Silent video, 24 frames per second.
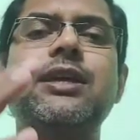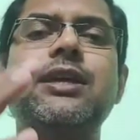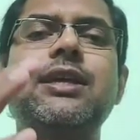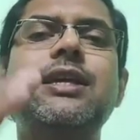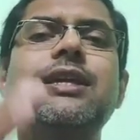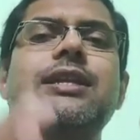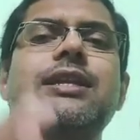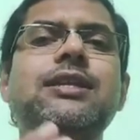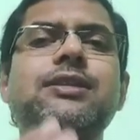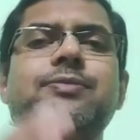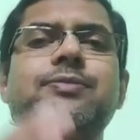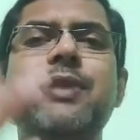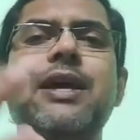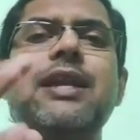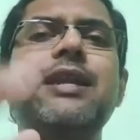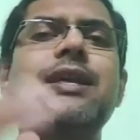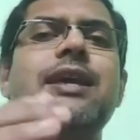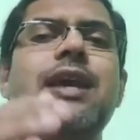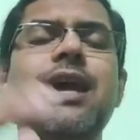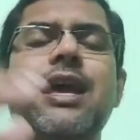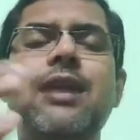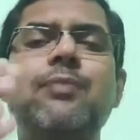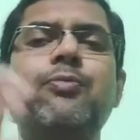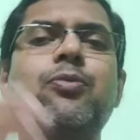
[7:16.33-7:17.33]
it is
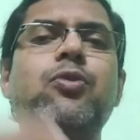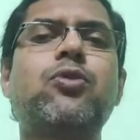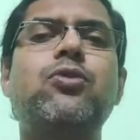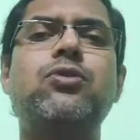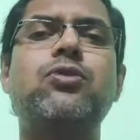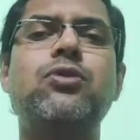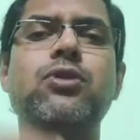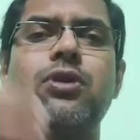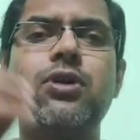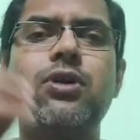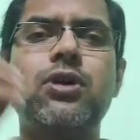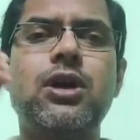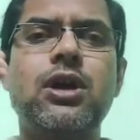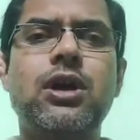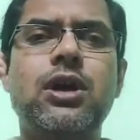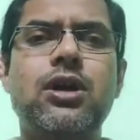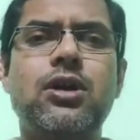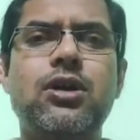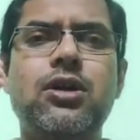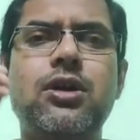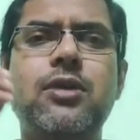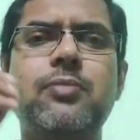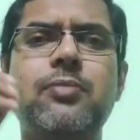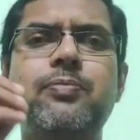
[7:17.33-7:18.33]
very helpful to
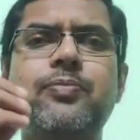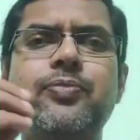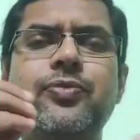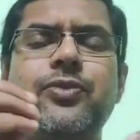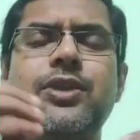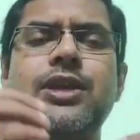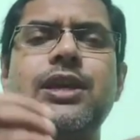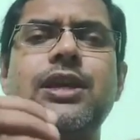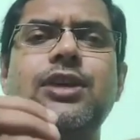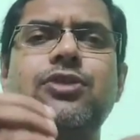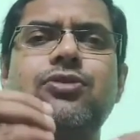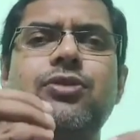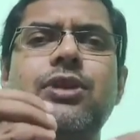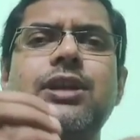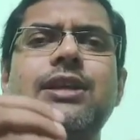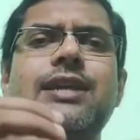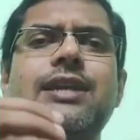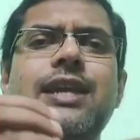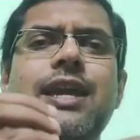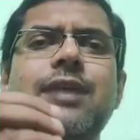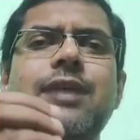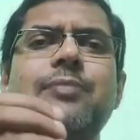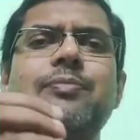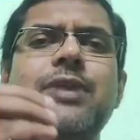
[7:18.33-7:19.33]
it will
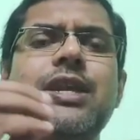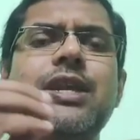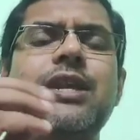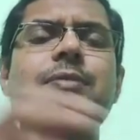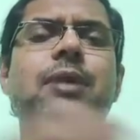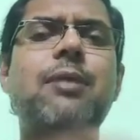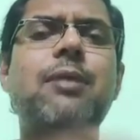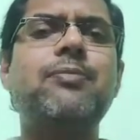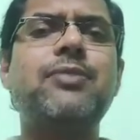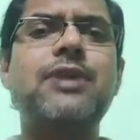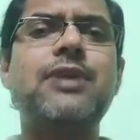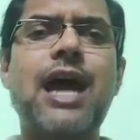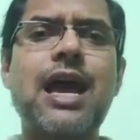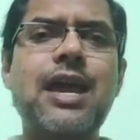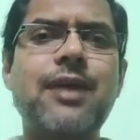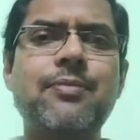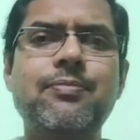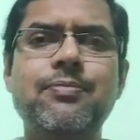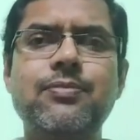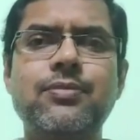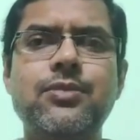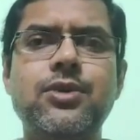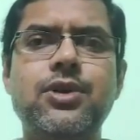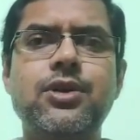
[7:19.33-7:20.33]
take minimum
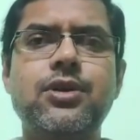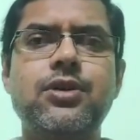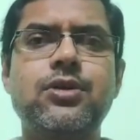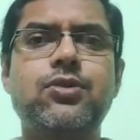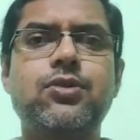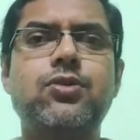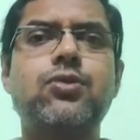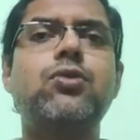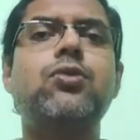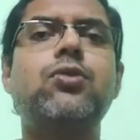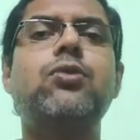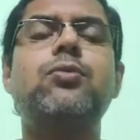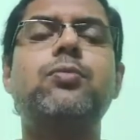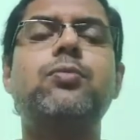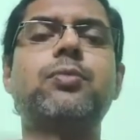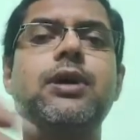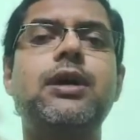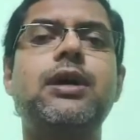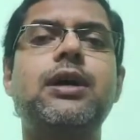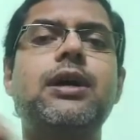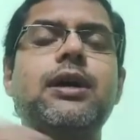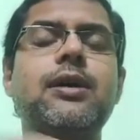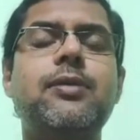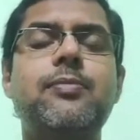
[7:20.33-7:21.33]
time
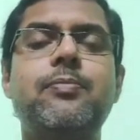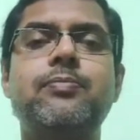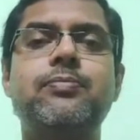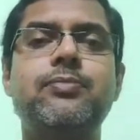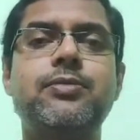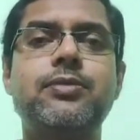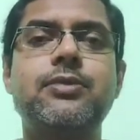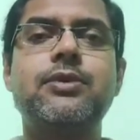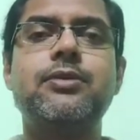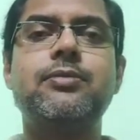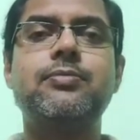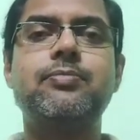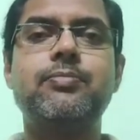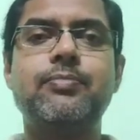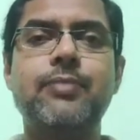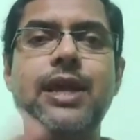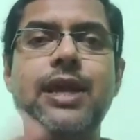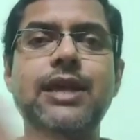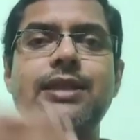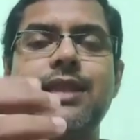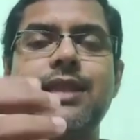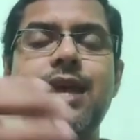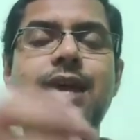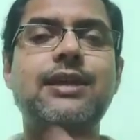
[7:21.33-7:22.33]
to
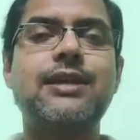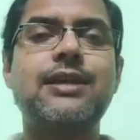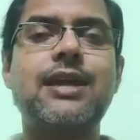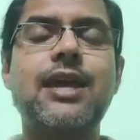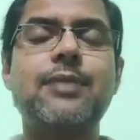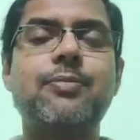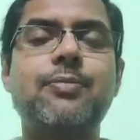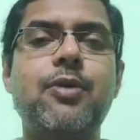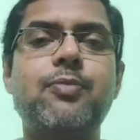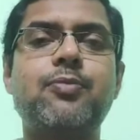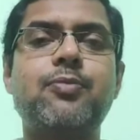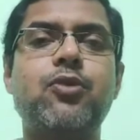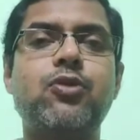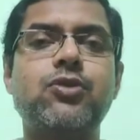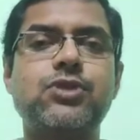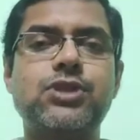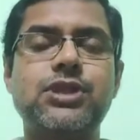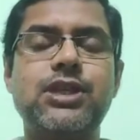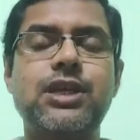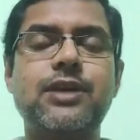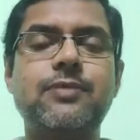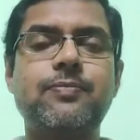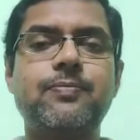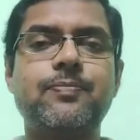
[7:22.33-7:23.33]
make that type of
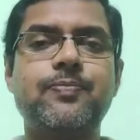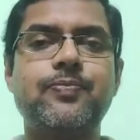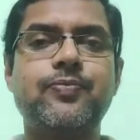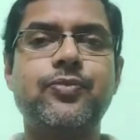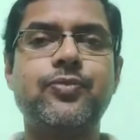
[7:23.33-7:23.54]
question.